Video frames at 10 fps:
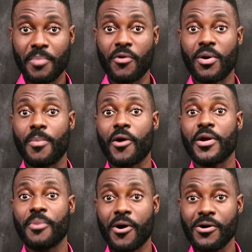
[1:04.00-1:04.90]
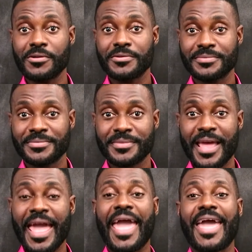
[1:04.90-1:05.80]
BaraBariBall,
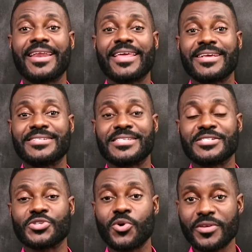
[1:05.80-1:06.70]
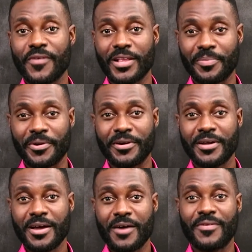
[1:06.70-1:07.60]
and he is the sole developer
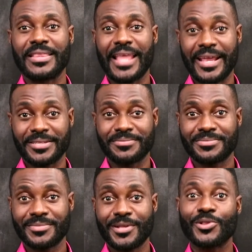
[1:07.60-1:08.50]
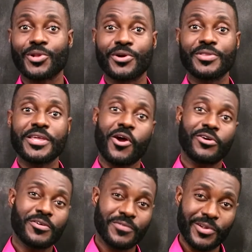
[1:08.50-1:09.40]
of Enlighten, Learn the
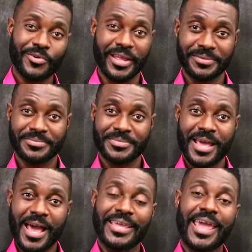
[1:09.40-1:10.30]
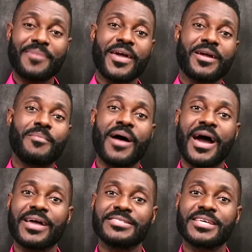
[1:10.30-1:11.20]
Art of Learning, a game that
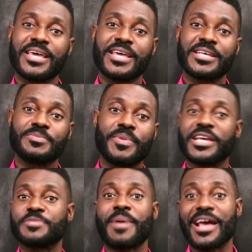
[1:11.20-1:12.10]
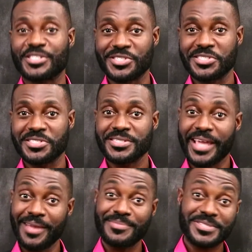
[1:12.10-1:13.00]
combines his biggest passions,
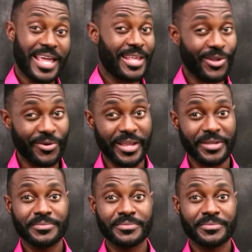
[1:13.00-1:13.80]
games and learning.